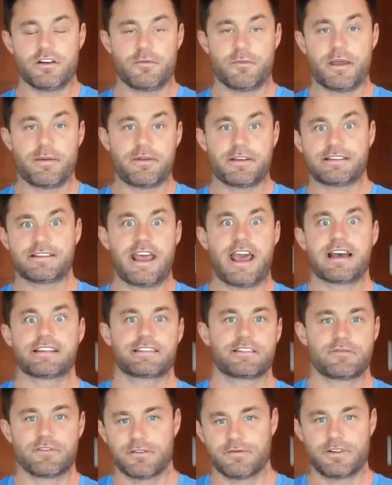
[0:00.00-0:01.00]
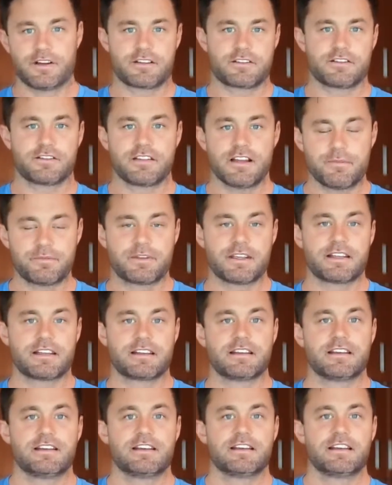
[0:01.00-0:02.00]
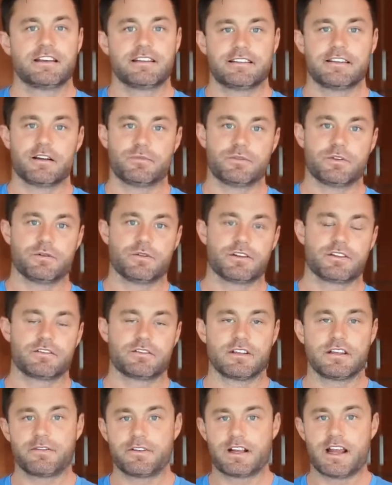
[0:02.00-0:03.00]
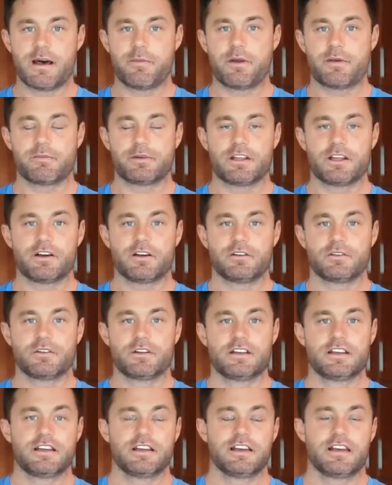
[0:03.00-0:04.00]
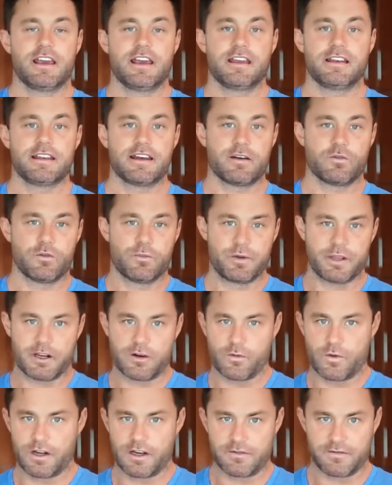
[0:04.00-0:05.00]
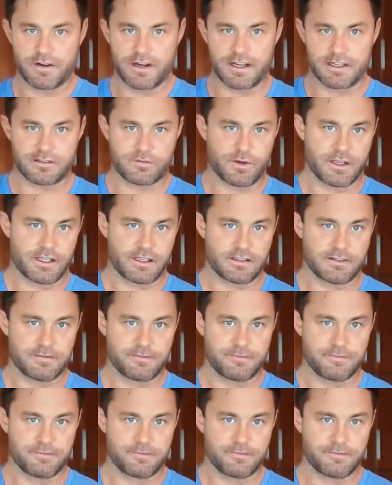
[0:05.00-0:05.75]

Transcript: You know, maybe it's acid reflux or something. It's helped you with. So leave a comment below and uh, we'll pick a winner for next week.